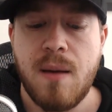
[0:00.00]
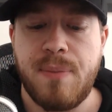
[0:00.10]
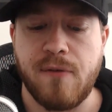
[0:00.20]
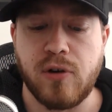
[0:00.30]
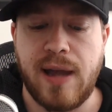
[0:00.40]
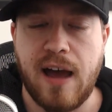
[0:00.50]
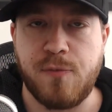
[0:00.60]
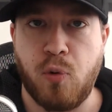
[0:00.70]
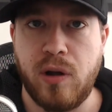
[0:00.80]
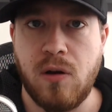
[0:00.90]
Beverley has
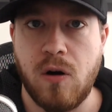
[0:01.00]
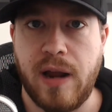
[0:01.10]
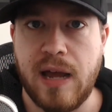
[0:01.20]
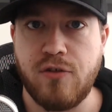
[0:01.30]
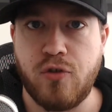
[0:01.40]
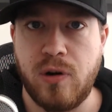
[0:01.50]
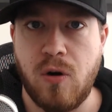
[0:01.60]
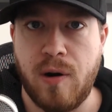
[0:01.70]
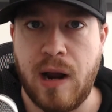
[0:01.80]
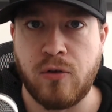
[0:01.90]
point guard and shooting
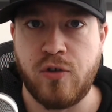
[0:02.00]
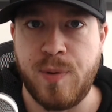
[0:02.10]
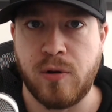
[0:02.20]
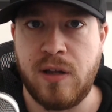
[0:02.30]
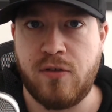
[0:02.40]
guard eligibility,